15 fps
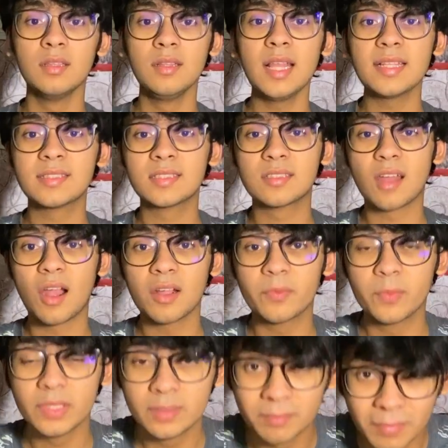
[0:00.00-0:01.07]
Let's start
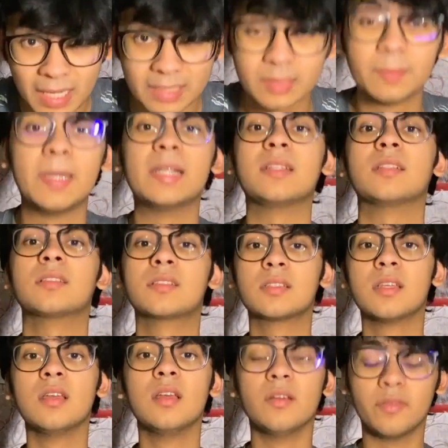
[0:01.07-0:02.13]
with
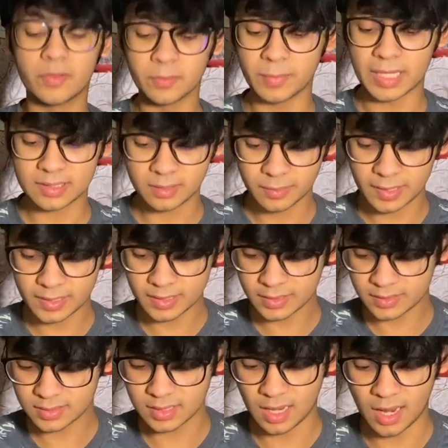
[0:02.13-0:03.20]
mathematics. For
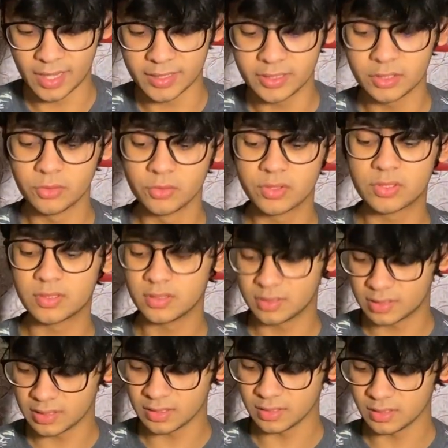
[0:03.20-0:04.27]
mathematics, I used
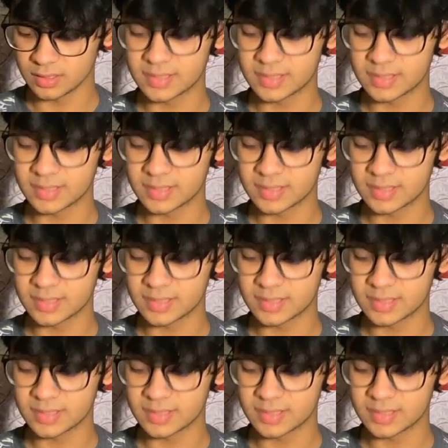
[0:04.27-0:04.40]
the